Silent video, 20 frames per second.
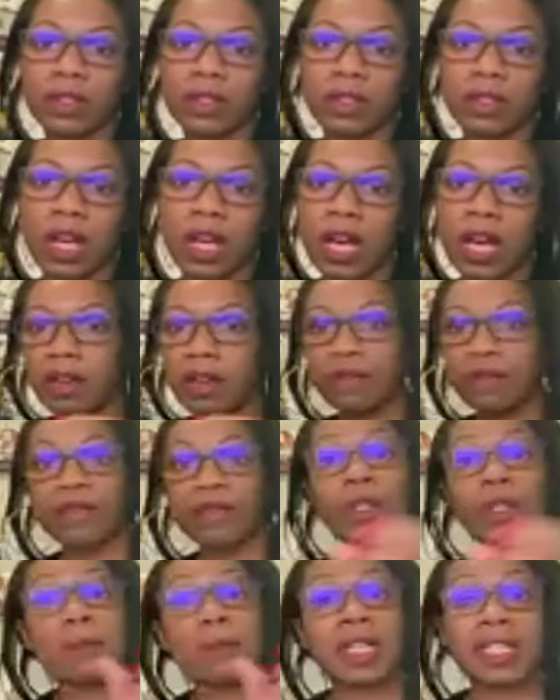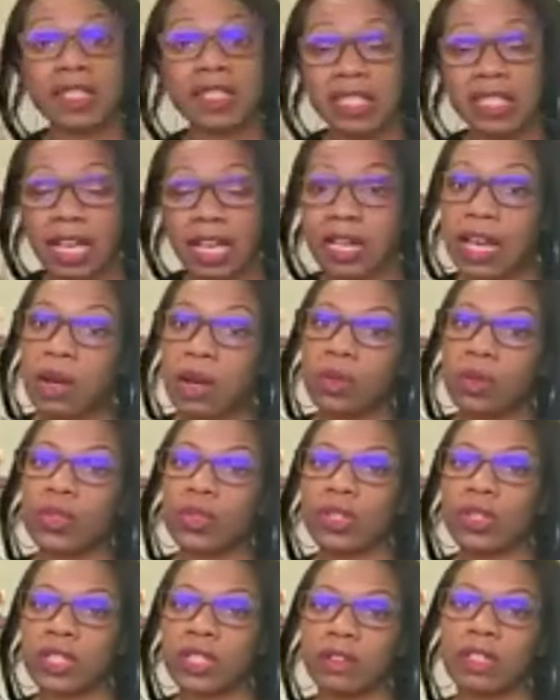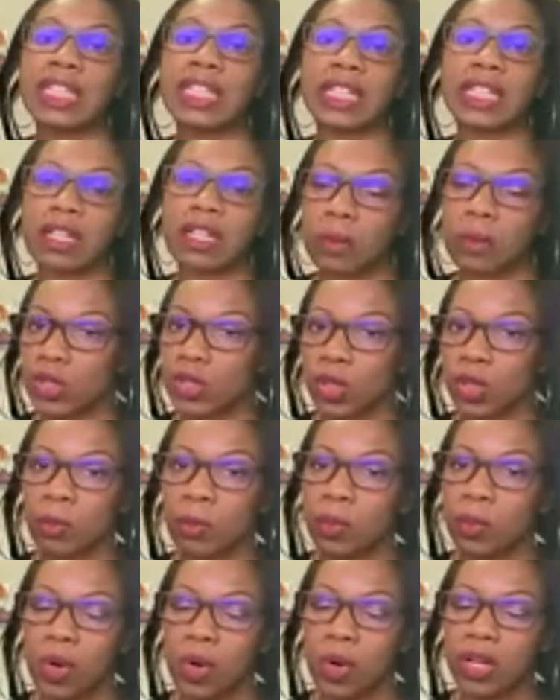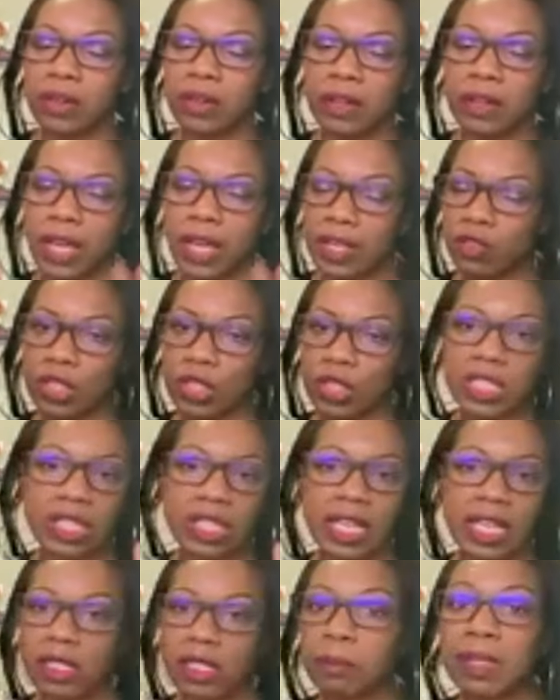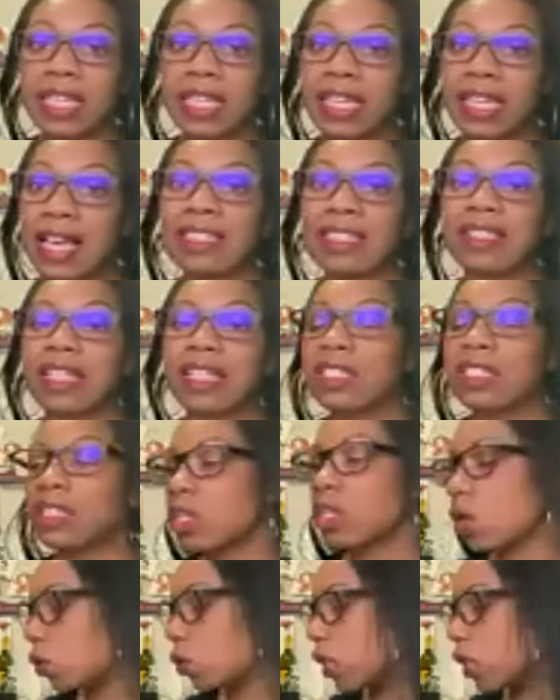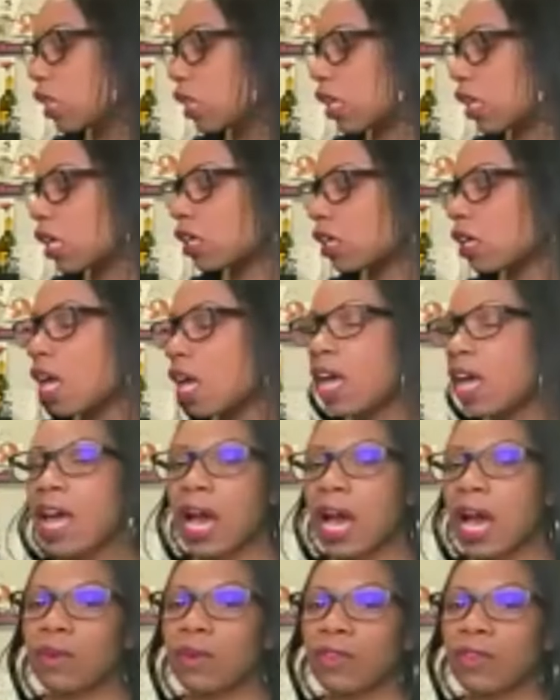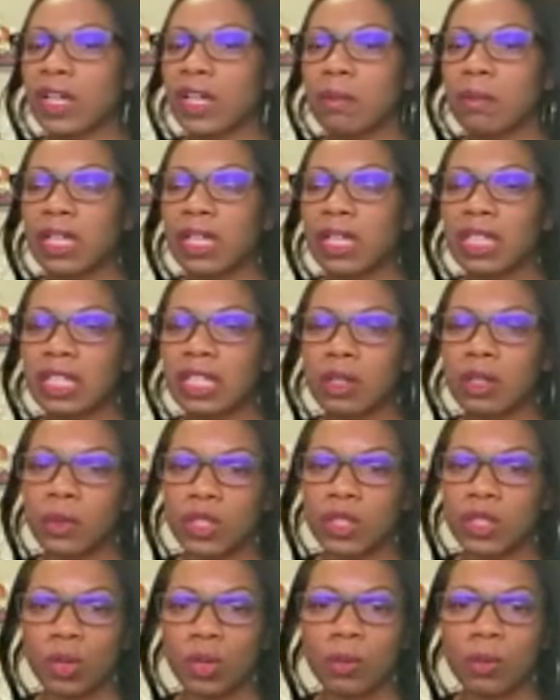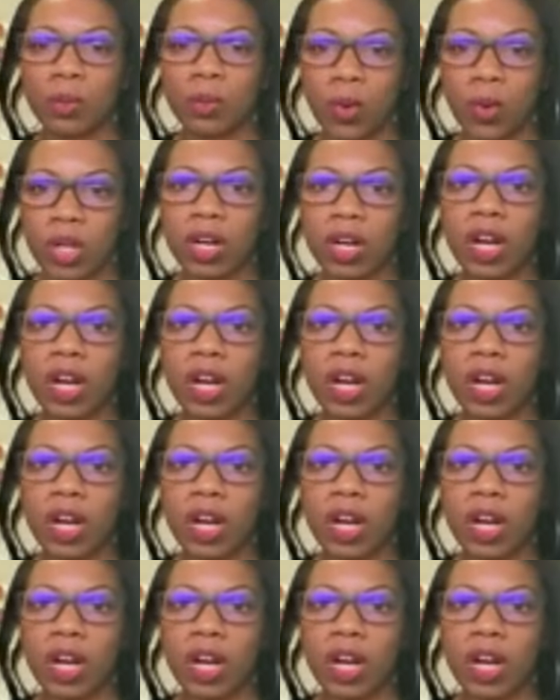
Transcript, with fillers: uh, flip it inside out. You can clean it with soap and water. And just as a PS, that's the only thing I would recommend cleaning with soap and water.